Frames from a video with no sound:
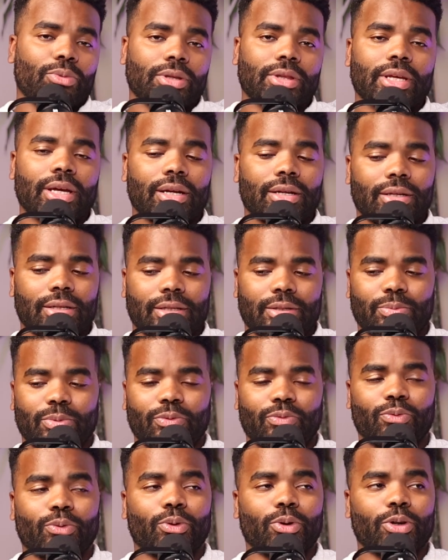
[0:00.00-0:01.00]
what that is
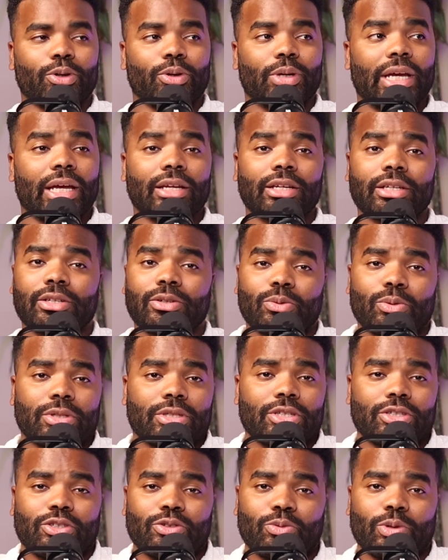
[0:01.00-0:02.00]
before you get into a
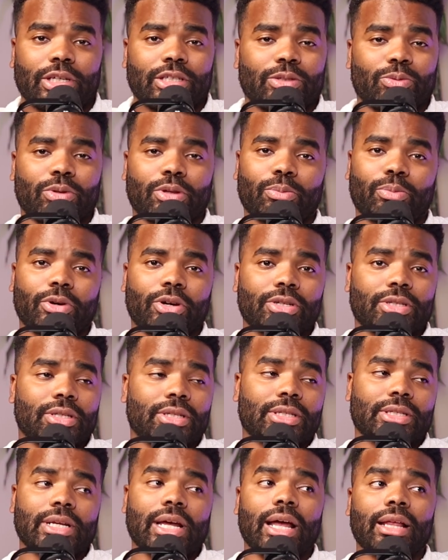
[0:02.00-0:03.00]
situation with a person.
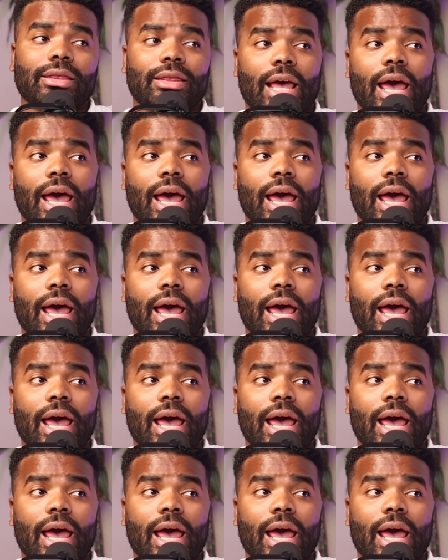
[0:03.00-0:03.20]
It's not